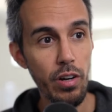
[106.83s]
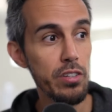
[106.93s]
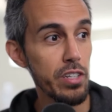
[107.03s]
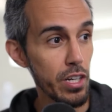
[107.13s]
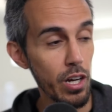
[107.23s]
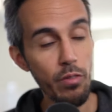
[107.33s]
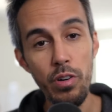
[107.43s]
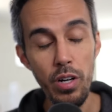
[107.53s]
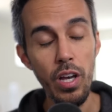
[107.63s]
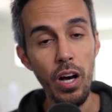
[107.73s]
I'll try to
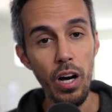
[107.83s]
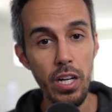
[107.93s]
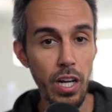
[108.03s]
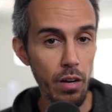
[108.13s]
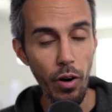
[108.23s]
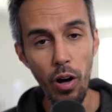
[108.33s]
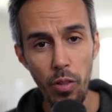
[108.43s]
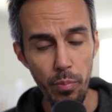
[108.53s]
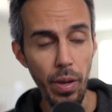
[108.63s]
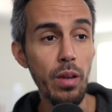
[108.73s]
cover kind of all
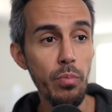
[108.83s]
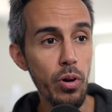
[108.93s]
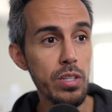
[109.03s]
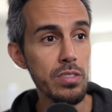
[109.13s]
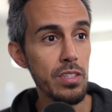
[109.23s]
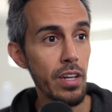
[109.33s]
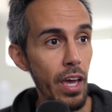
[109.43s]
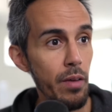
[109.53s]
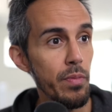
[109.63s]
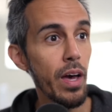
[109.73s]
the main points
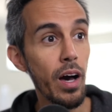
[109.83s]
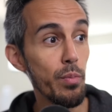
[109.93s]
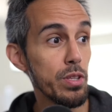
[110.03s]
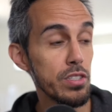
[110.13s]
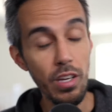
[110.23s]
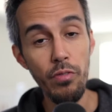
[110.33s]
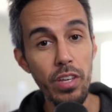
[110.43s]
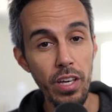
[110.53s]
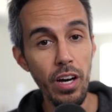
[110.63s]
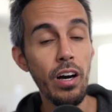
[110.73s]
today, but there's
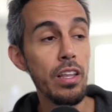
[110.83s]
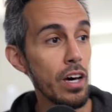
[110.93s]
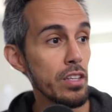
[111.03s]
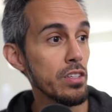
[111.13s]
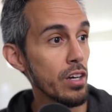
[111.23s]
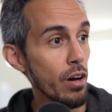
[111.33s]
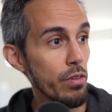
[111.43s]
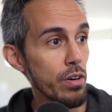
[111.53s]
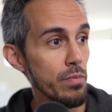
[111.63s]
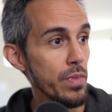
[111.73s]
definitely a lot to
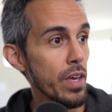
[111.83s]
cover.